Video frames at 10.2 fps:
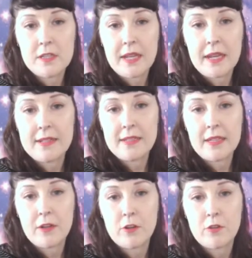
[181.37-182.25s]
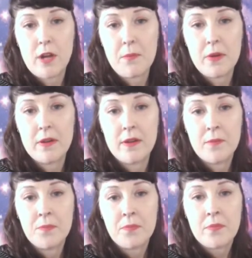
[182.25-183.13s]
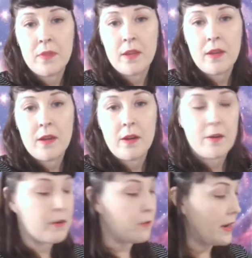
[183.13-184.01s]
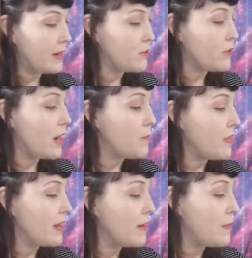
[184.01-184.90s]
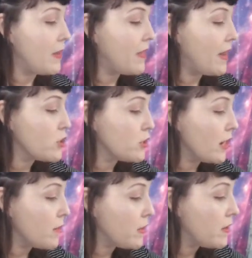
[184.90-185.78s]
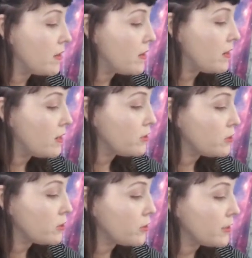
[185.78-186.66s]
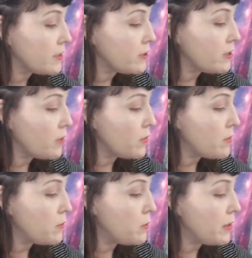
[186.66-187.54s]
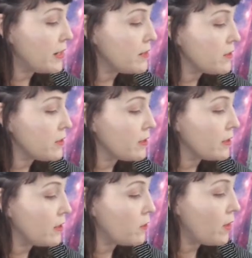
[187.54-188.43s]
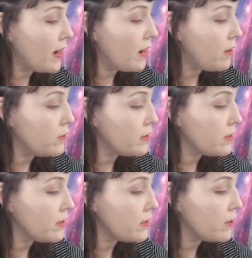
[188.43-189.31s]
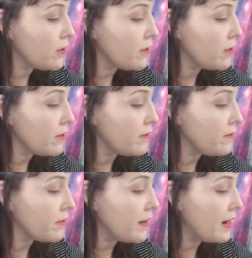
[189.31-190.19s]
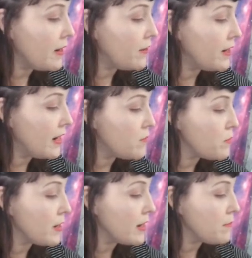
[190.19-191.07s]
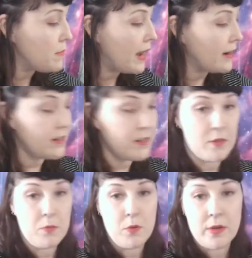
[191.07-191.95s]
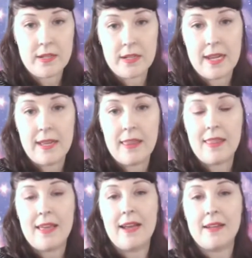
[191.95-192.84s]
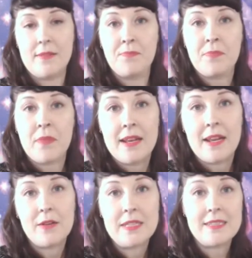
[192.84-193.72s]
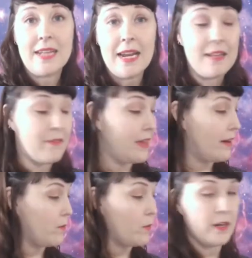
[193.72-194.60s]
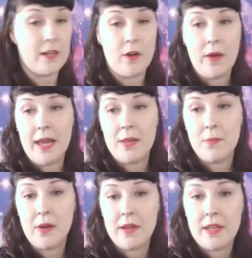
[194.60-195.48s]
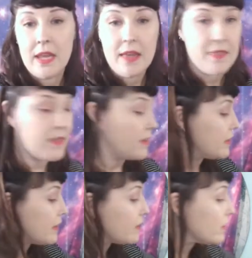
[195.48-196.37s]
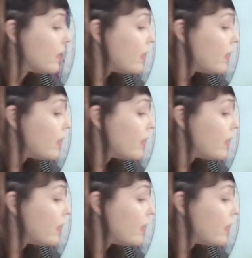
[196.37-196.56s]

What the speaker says: like a teardrop or a raindrop. Think about that shape. So you're going to start with a point, you're going to go out, curve around, and bring it back to the point like that. Now inside of there, we're going to go ahead and put the little